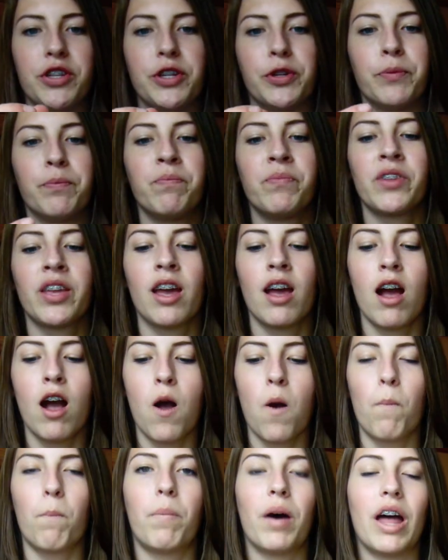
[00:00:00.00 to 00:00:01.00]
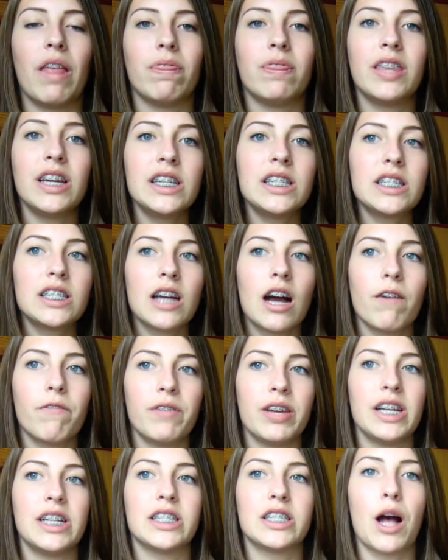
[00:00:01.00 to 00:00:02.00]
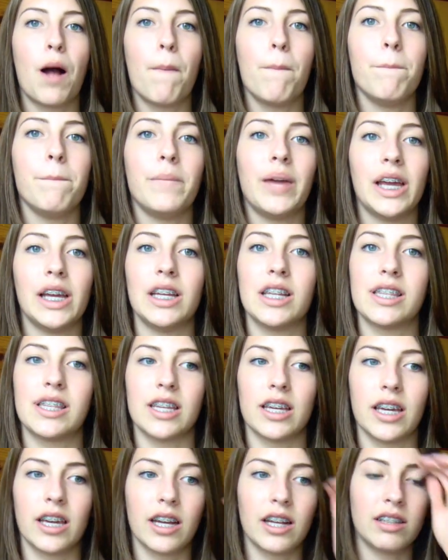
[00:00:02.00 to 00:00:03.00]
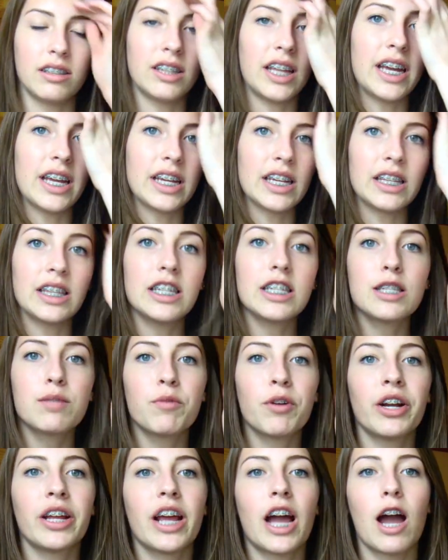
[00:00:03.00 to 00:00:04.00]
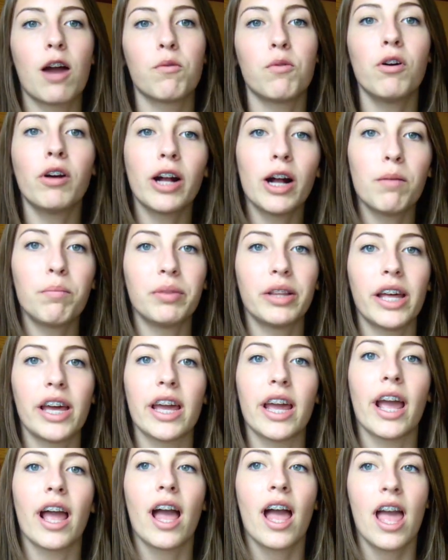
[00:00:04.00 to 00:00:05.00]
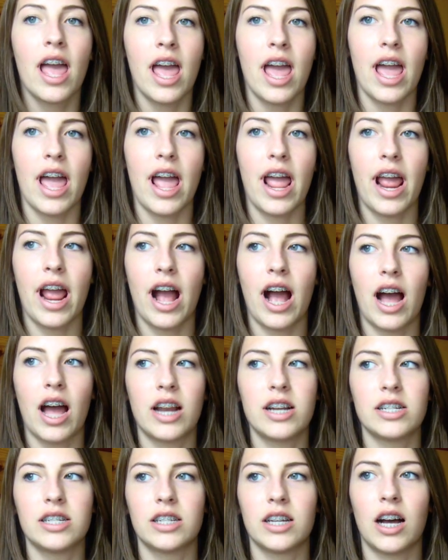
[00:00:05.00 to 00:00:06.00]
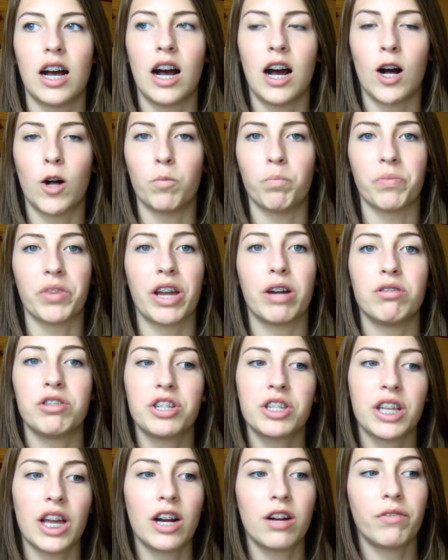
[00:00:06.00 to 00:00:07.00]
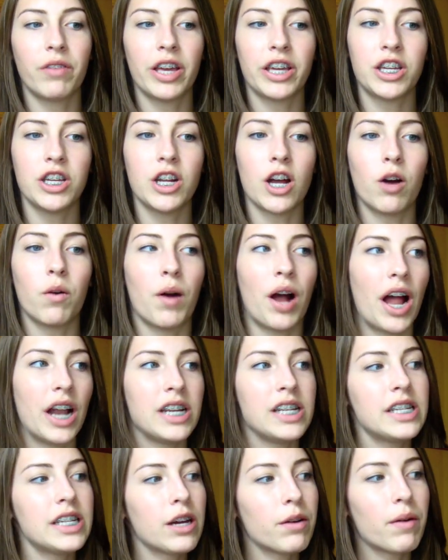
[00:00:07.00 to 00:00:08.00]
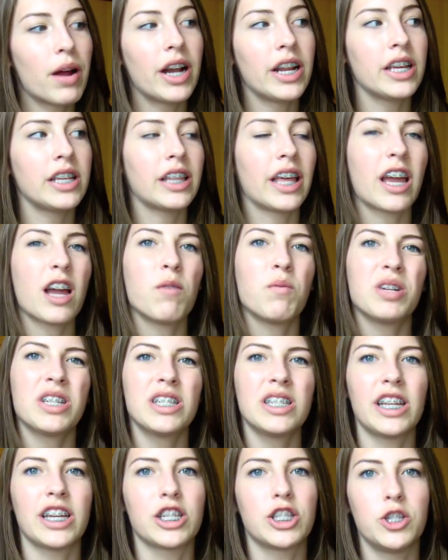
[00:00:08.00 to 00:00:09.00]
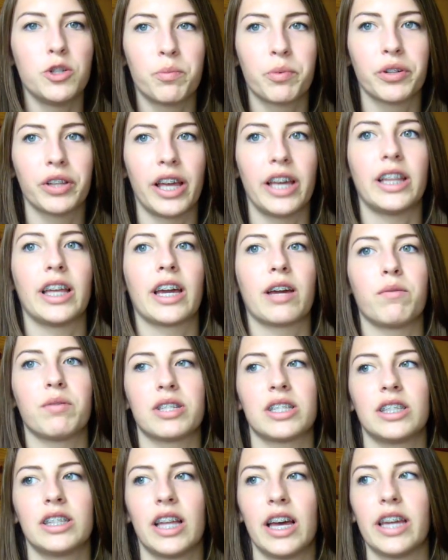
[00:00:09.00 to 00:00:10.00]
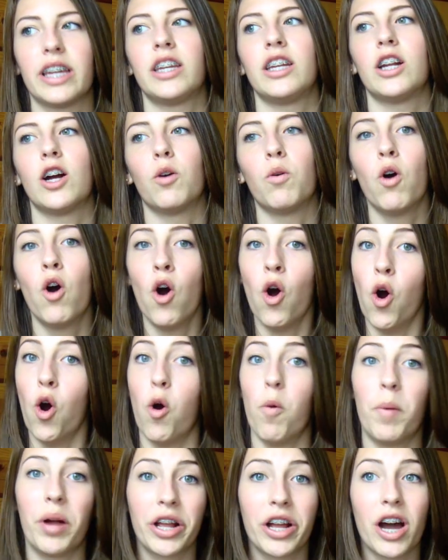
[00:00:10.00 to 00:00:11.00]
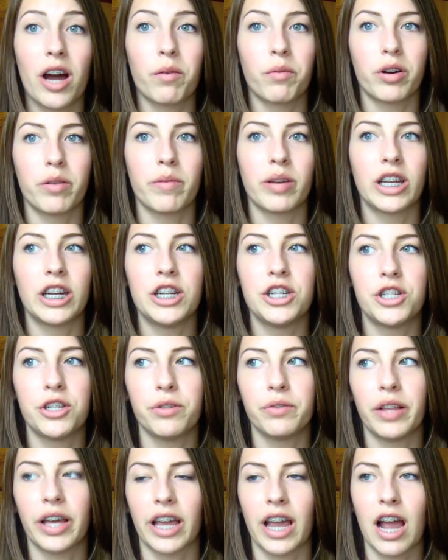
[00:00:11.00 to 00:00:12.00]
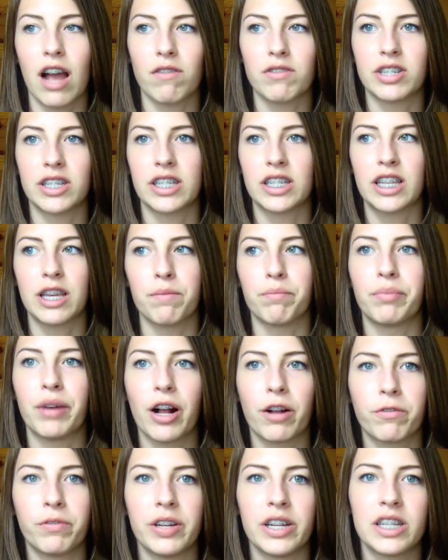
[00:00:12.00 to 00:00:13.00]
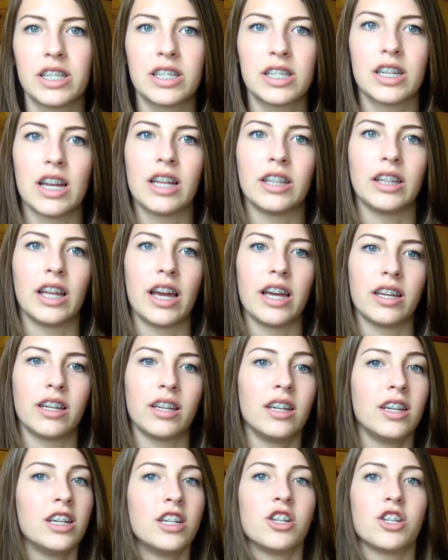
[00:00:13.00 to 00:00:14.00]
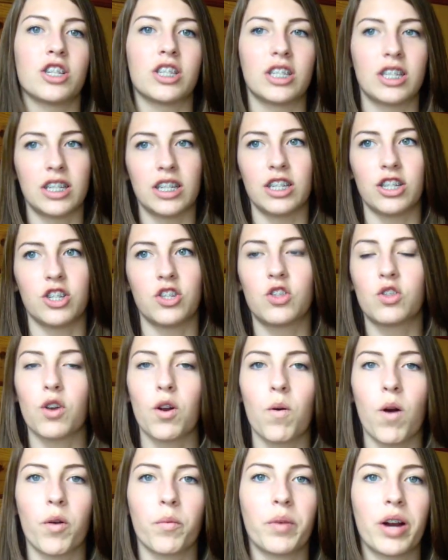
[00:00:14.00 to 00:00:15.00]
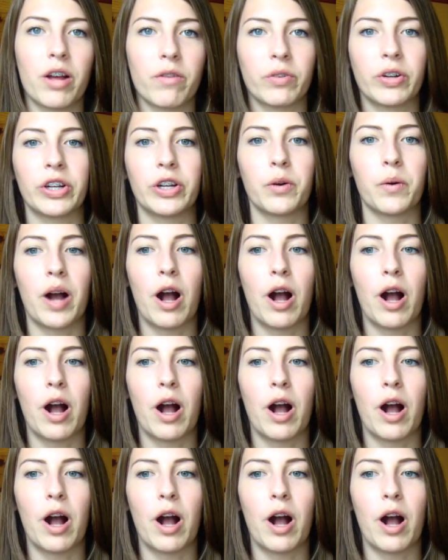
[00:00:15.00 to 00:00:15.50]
you. But this stuff is amazing. Like, this morning I woke up late, and I was just kind of like, you know, I need to get ready. Like, I wasn't like super late. Like, I wasn't like, you know, oh my god, what am I gonna do? Like, I have to skip breakfast and like just throw on whatever and go